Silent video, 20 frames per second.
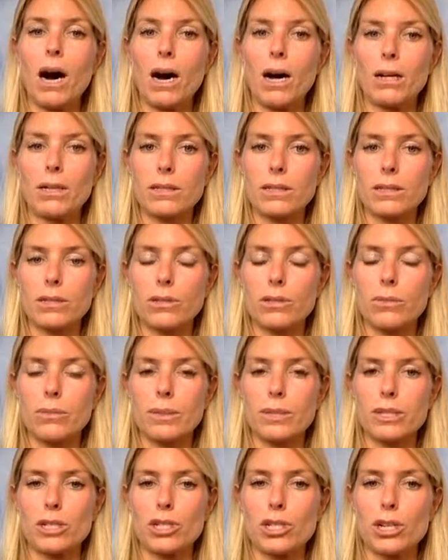hard
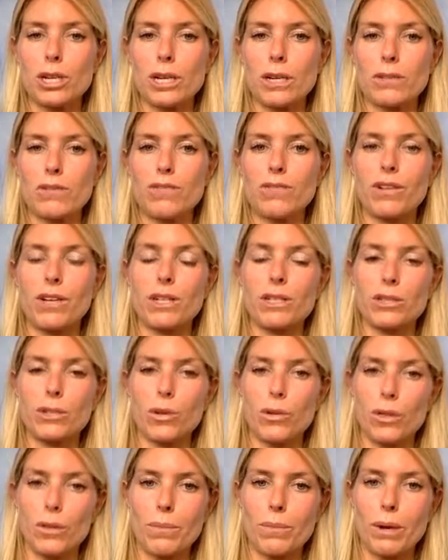to position it
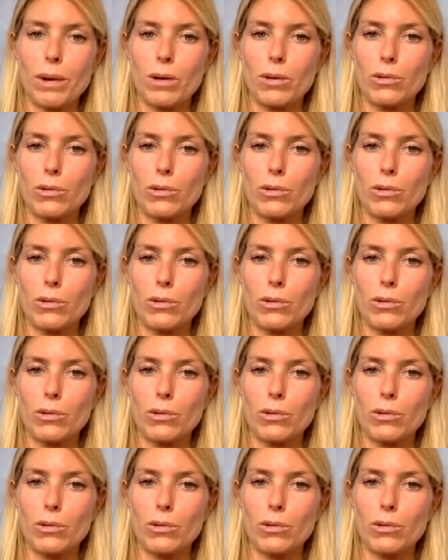first on the